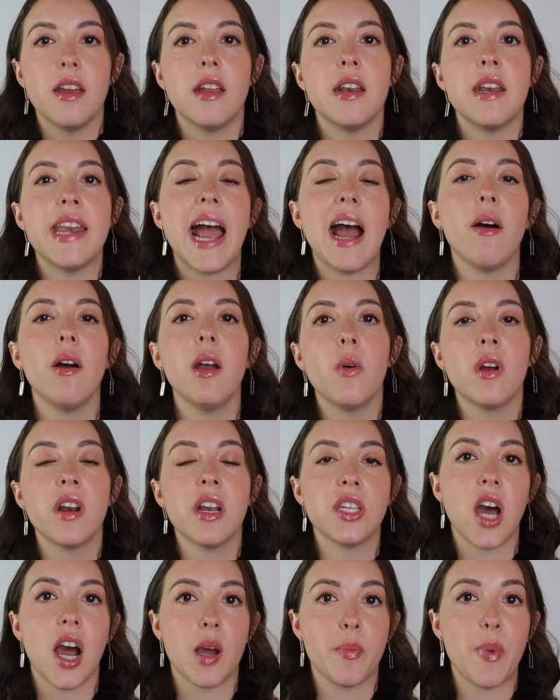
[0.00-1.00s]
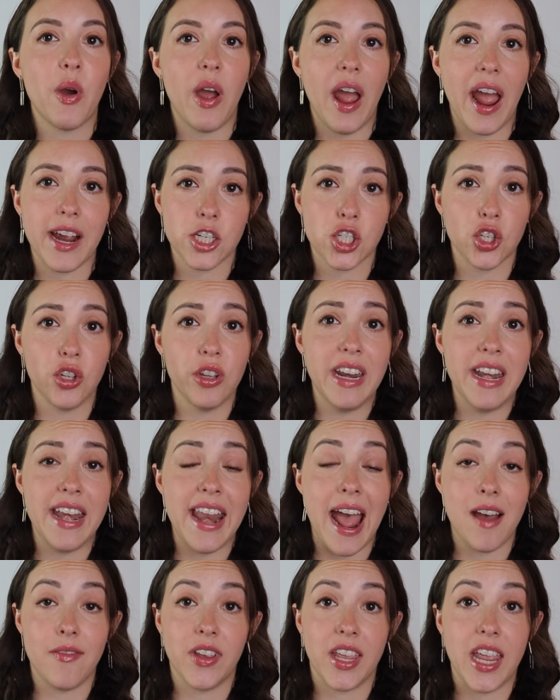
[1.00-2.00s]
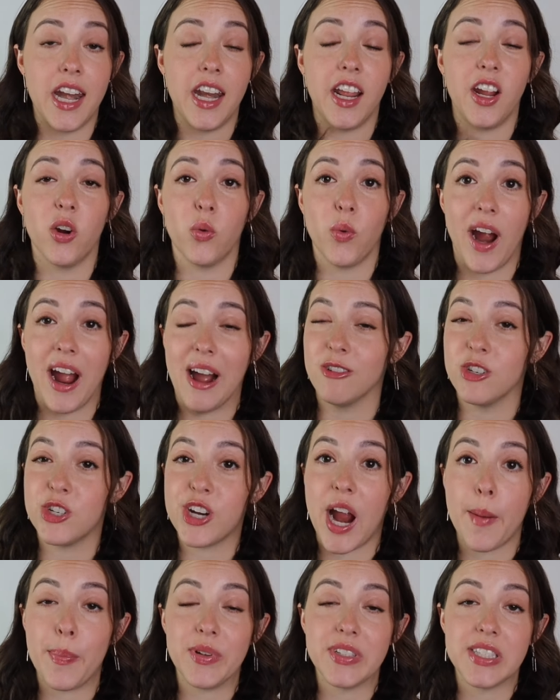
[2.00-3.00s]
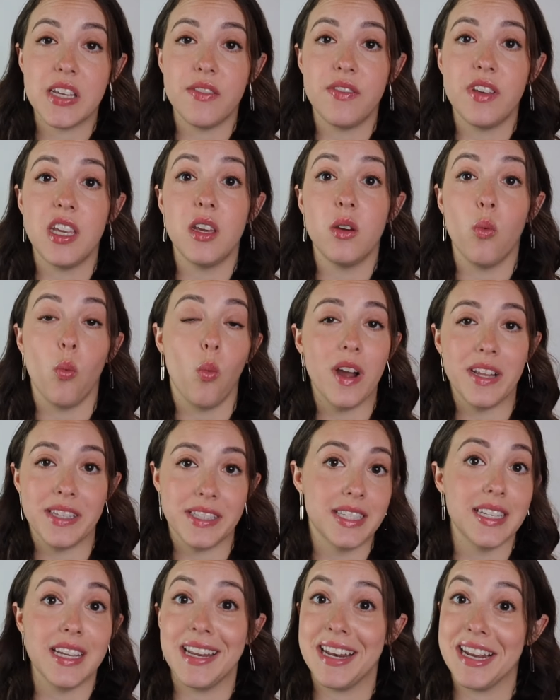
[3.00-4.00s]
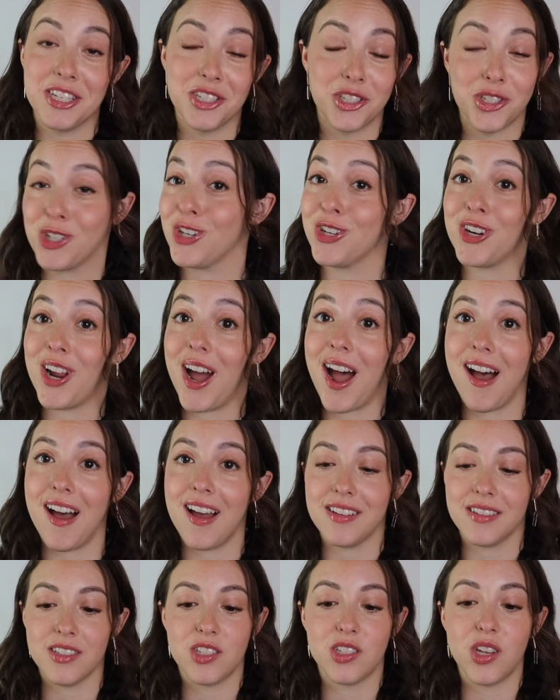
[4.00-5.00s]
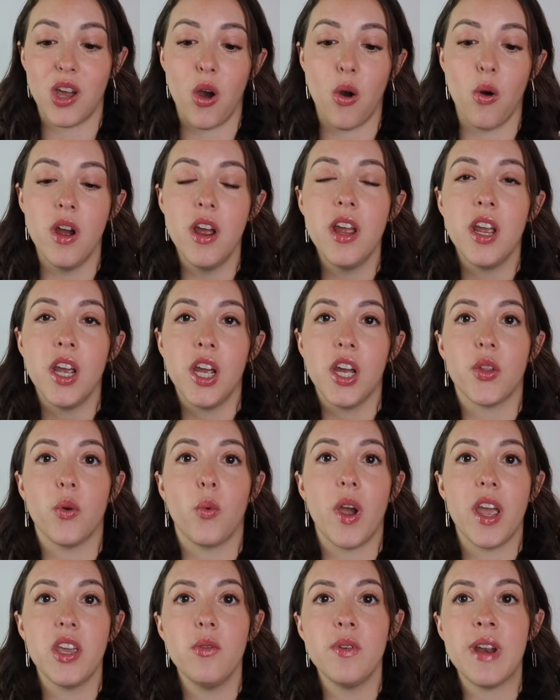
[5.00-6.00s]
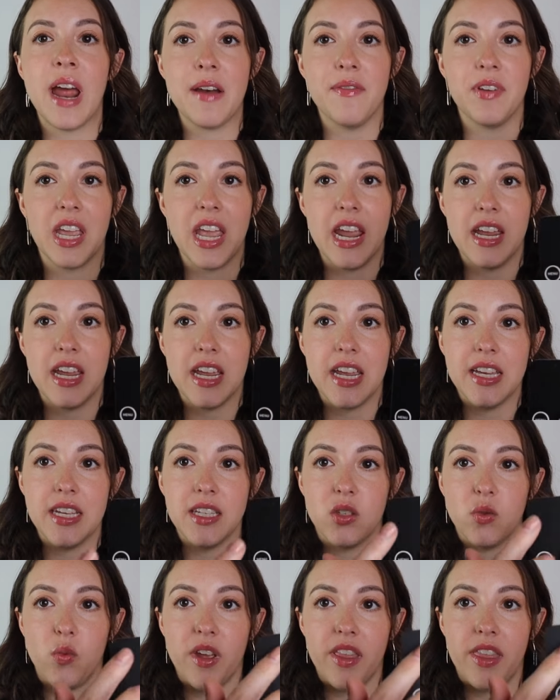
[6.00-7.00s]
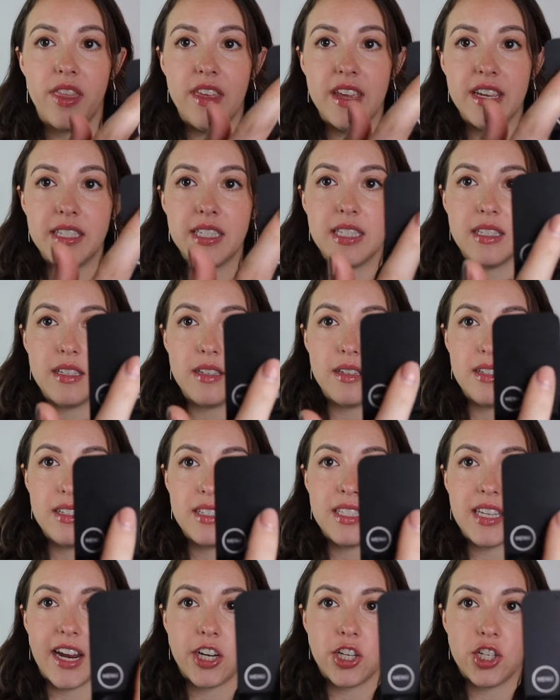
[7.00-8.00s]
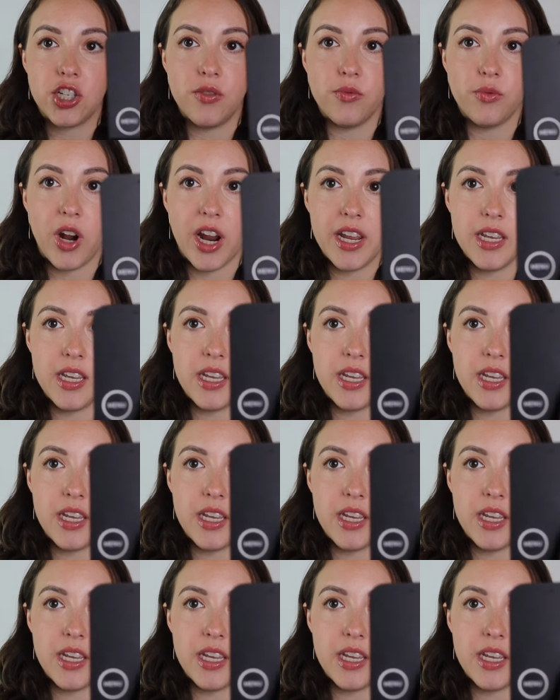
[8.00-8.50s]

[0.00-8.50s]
Now I want to talk about actually navigating around your Apple TV once it is turned on. So the way you navigate is with this section right